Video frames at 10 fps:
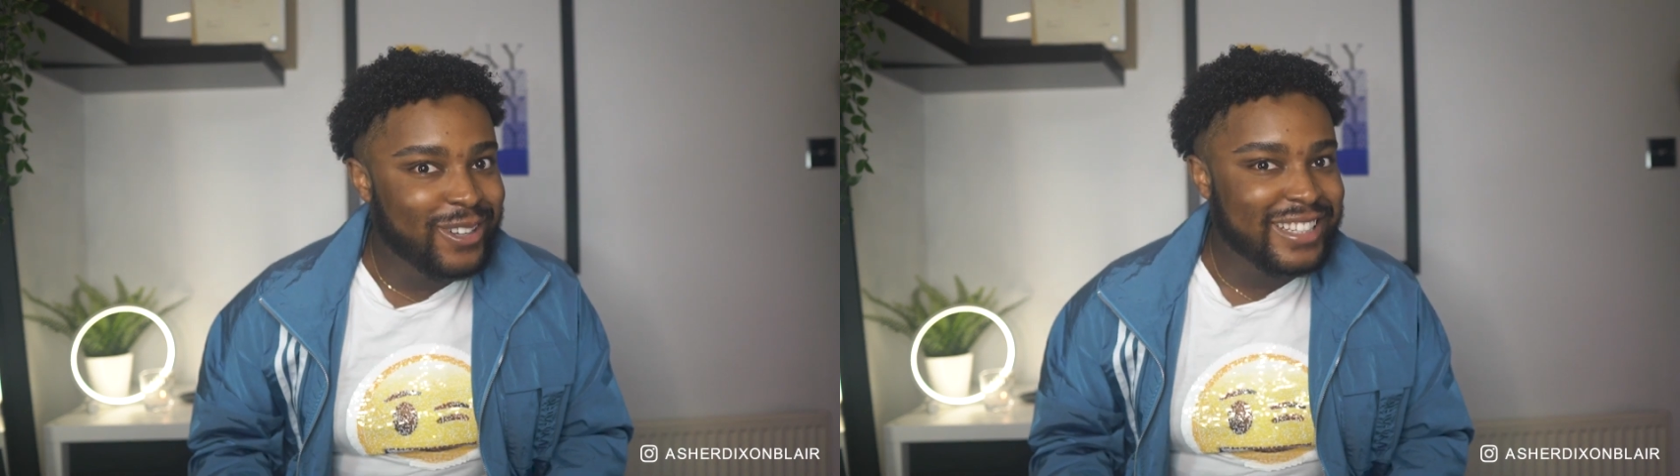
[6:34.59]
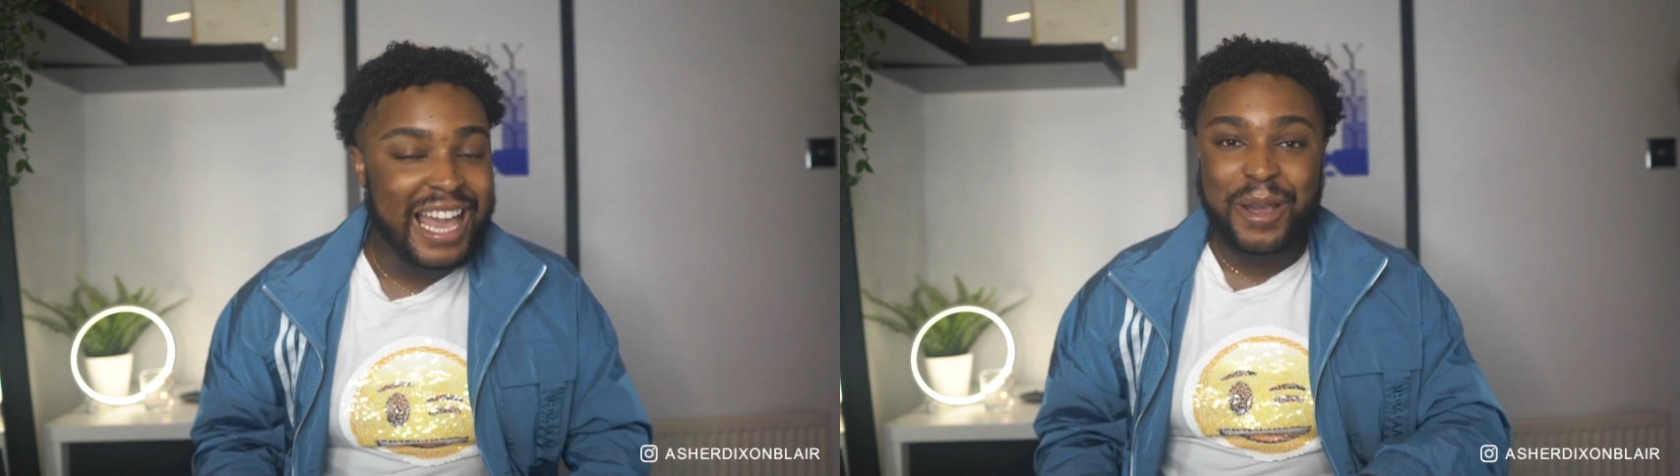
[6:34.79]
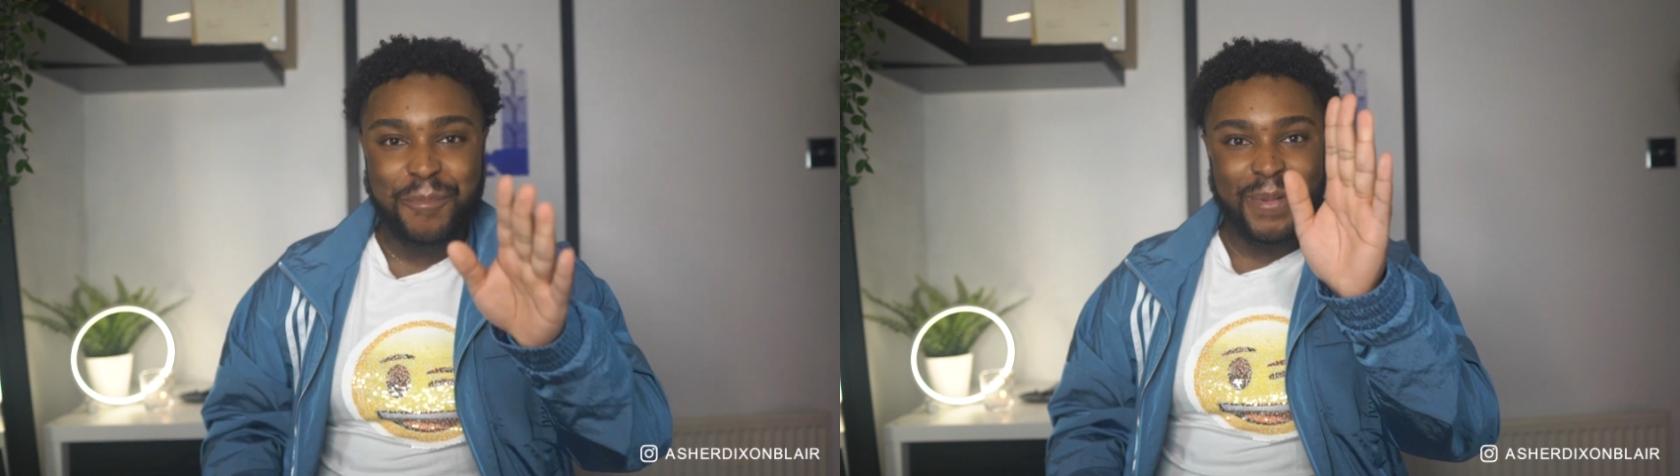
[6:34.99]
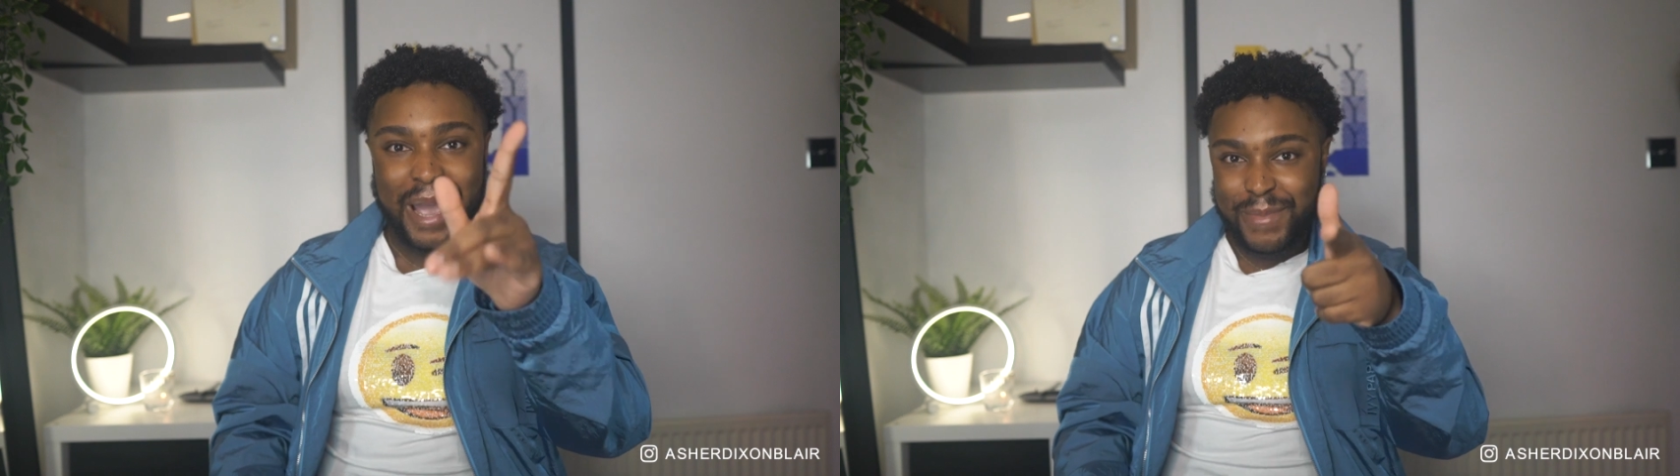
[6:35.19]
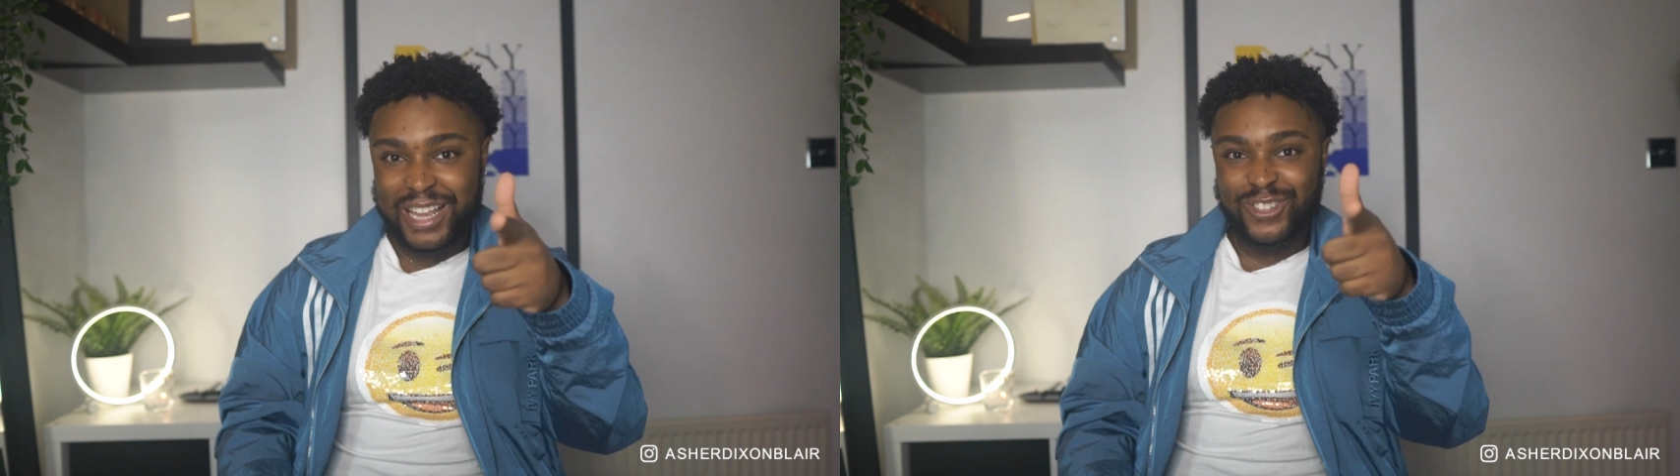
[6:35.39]
Like,
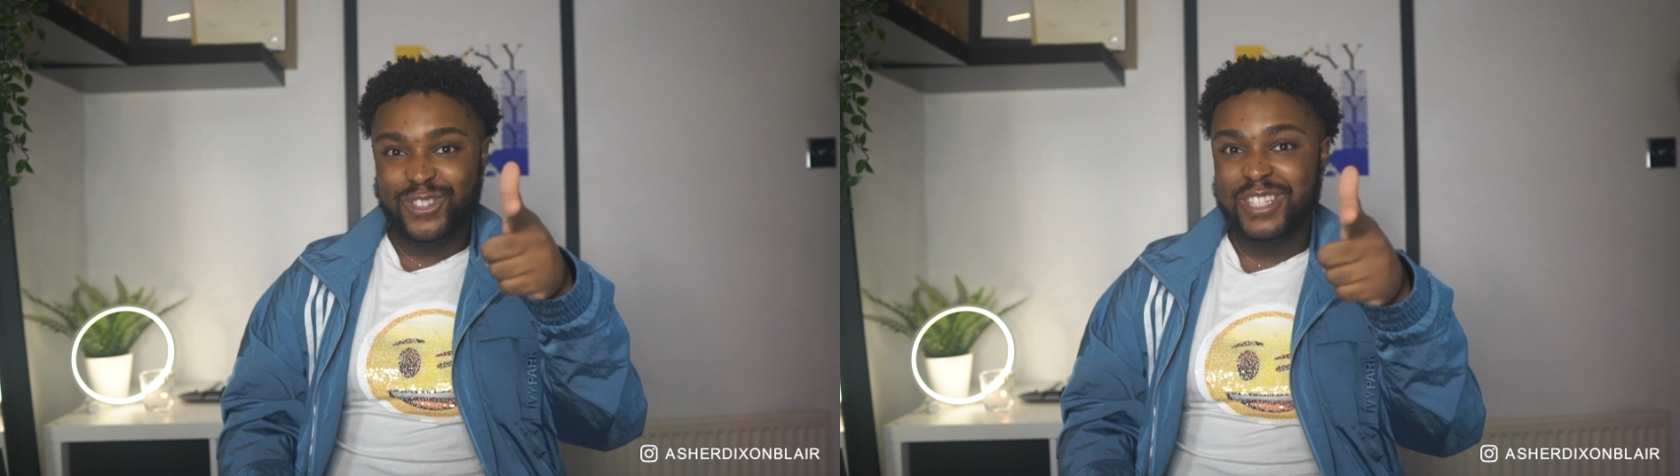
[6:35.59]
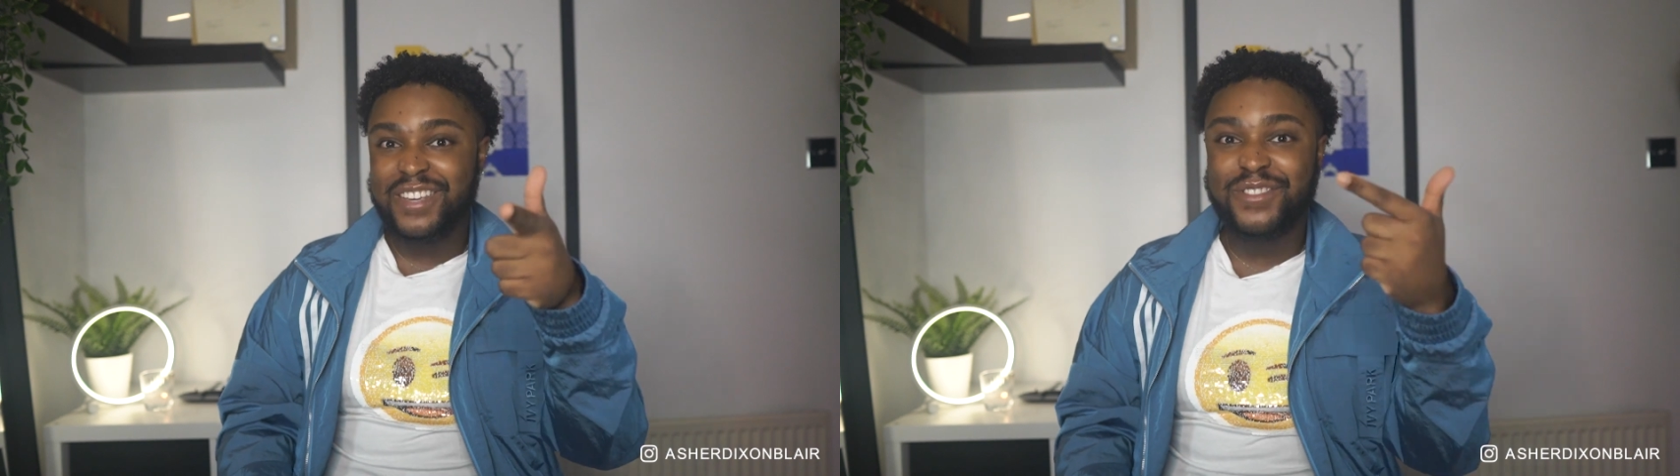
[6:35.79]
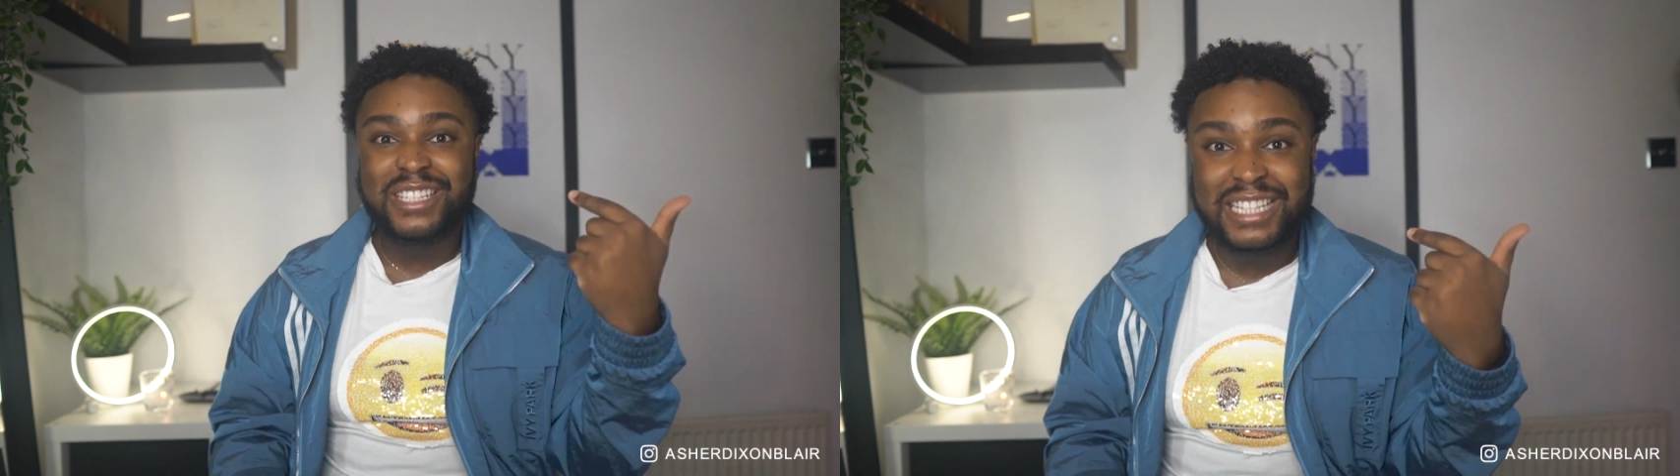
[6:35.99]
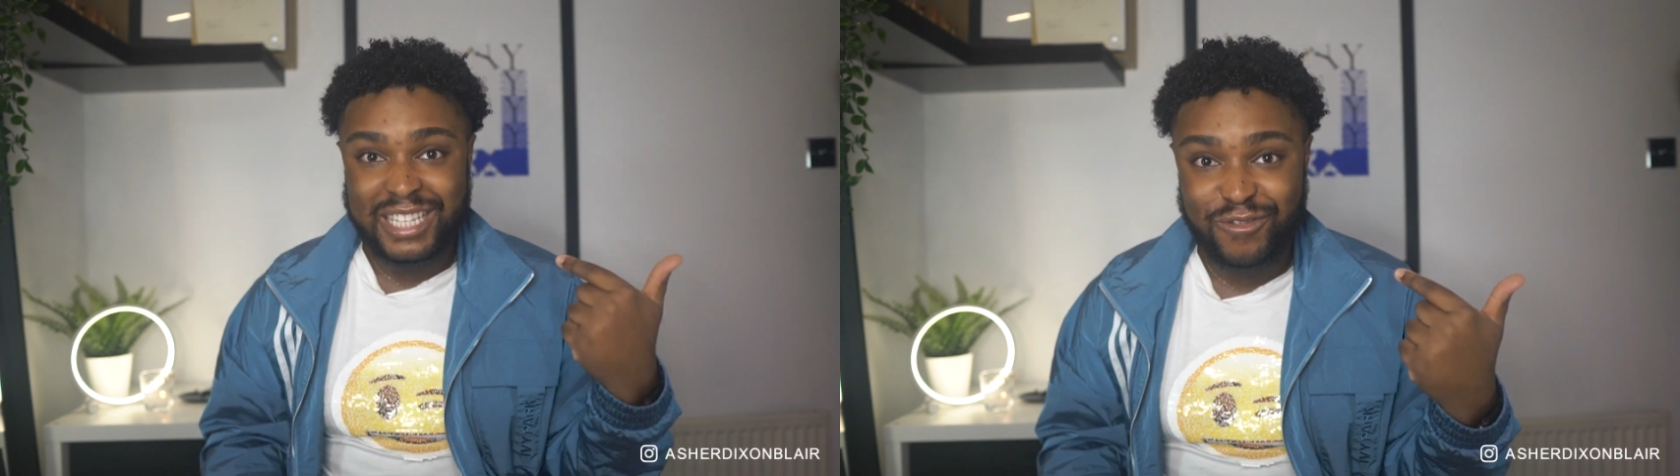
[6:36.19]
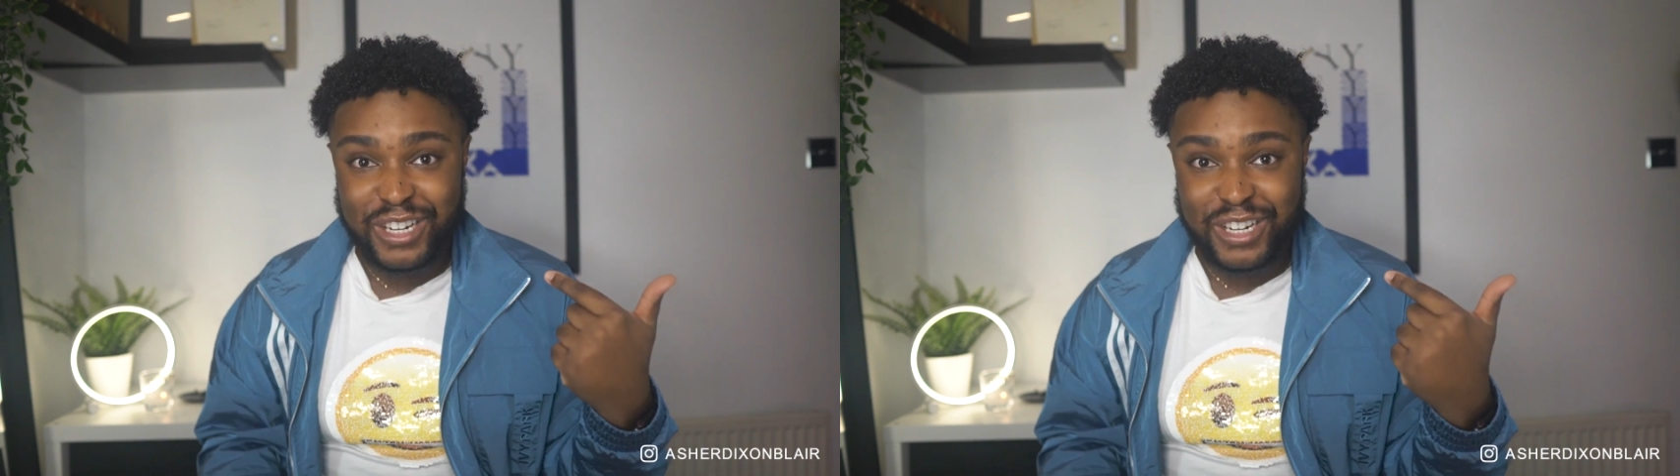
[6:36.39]
my man's just giving us these